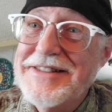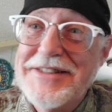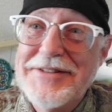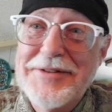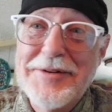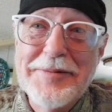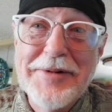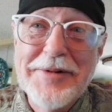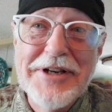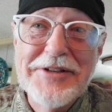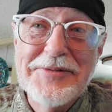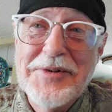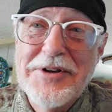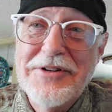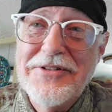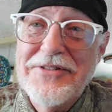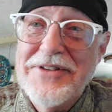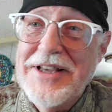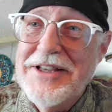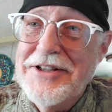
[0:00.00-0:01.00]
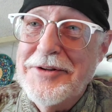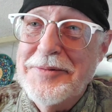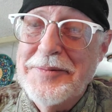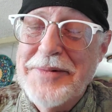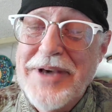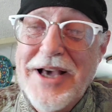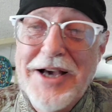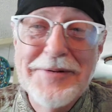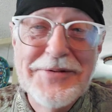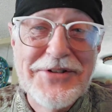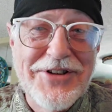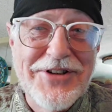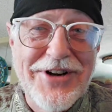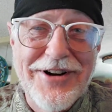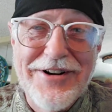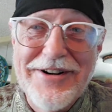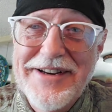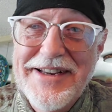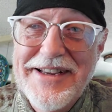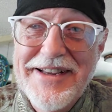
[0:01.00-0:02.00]
It reminds me of it. Oh, I'm
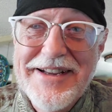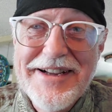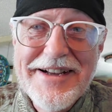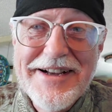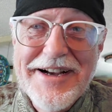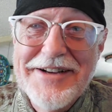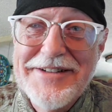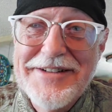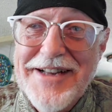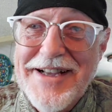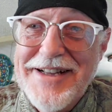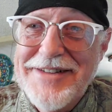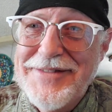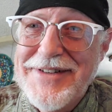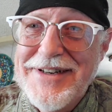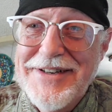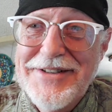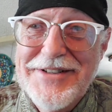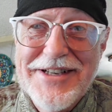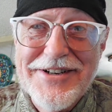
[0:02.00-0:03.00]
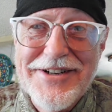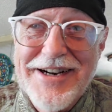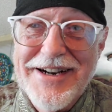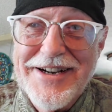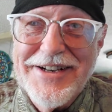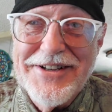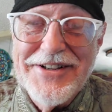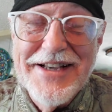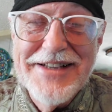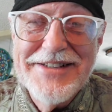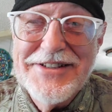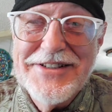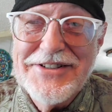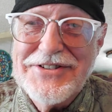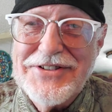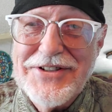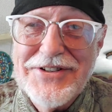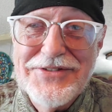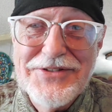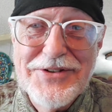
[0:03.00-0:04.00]
sorry. I'm not being critical. I
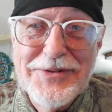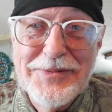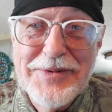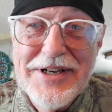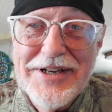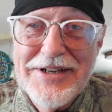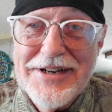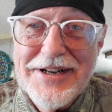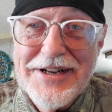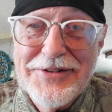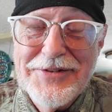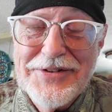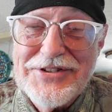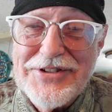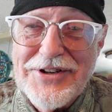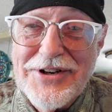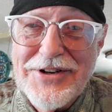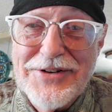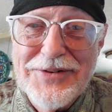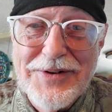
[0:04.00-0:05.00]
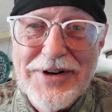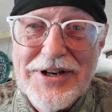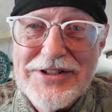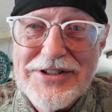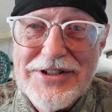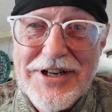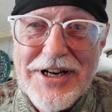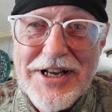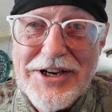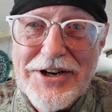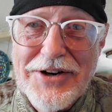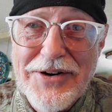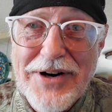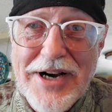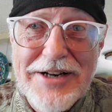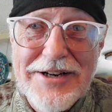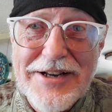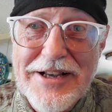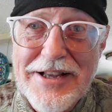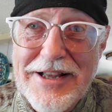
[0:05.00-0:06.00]
just the minute I started watching, I go,
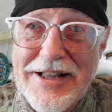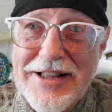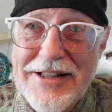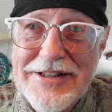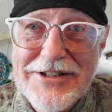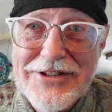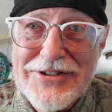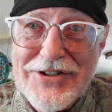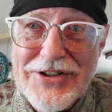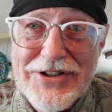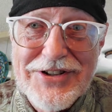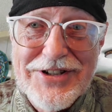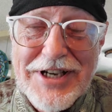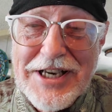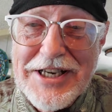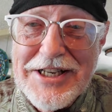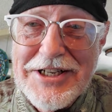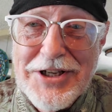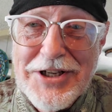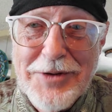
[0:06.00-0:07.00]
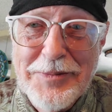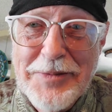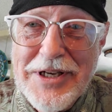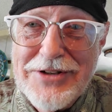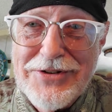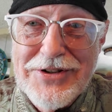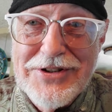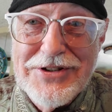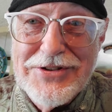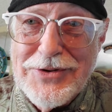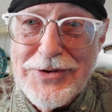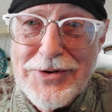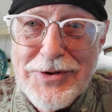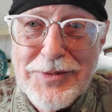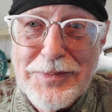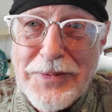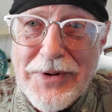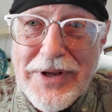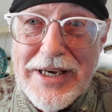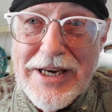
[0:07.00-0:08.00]
I know this looks like an elementary school
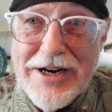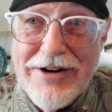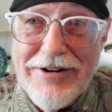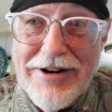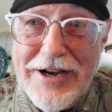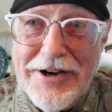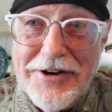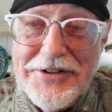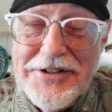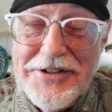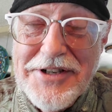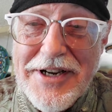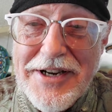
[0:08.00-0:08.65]
playground.